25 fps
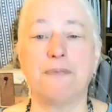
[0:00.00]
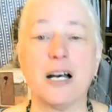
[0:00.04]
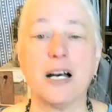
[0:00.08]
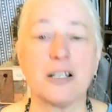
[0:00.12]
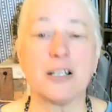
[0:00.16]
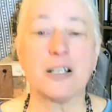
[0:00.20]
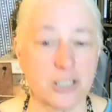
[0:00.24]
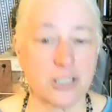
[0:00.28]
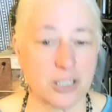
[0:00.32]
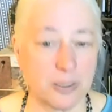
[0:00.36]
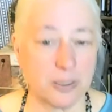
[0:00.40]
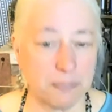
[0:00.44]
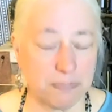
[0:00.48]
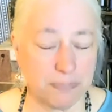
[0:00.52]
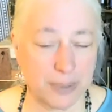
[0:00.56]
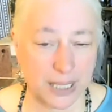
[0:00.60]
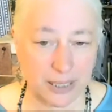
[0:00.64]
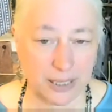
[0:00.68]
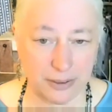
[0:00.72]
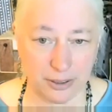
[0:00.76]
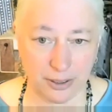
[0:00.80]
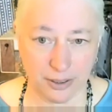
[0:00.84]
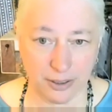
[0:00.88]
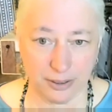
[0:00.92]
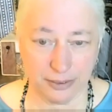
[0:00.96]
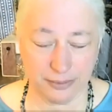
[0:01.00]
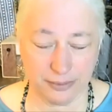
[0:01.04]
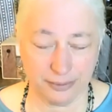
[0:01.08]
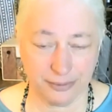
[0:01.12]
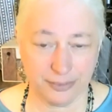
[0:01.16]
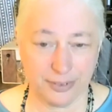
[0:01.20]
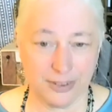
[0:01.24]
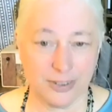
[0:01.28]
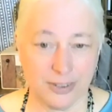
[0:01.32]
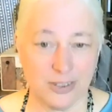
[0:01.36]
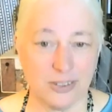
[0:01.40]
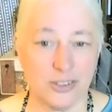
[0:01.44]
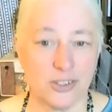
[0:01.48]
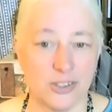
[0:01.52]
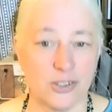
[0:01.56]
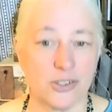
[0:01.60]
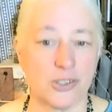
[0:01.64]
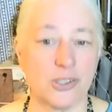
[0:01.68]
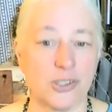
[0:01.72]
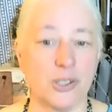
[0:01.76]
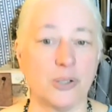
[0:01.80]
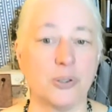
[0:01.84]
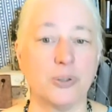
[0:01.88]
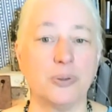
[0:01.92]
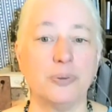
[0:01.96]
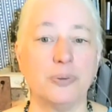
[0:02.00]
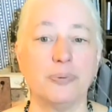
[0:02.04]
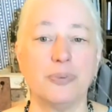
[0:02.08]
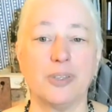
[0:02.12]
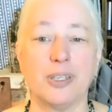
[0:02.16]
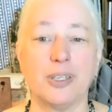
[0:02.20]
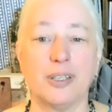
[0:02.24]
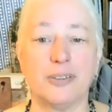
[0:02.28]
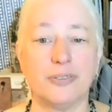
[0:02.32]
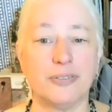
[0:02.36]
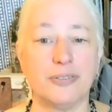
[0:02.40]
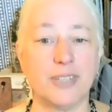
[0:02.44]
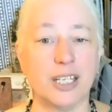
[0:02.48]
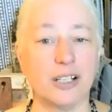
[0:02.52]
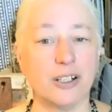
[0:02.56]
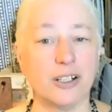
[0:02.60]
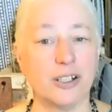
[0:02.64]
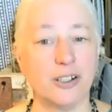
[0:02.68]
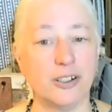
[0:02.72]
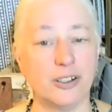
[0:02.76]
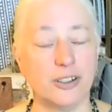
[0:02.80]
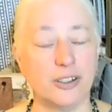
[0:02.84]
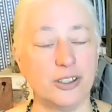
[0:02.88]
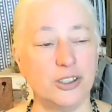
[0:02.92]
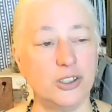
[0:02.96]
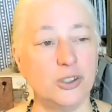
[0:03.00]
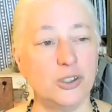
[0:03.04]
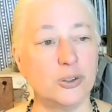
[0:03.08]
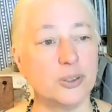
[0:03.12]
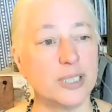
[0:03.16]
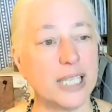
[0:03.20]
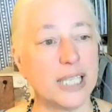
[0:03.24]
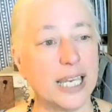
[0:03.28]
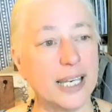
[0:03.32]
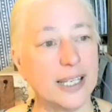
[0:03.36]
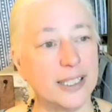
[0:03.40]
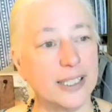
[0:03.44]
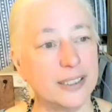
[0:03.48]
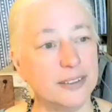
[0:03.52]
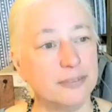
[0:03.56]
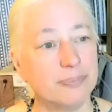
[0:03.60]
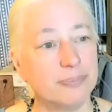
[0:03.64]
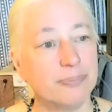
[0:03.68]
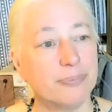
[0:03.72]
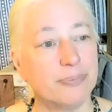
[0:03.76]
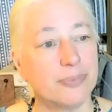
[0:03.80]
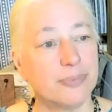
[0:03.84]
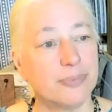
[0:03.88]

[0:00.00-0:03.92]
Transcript: function better. So there you get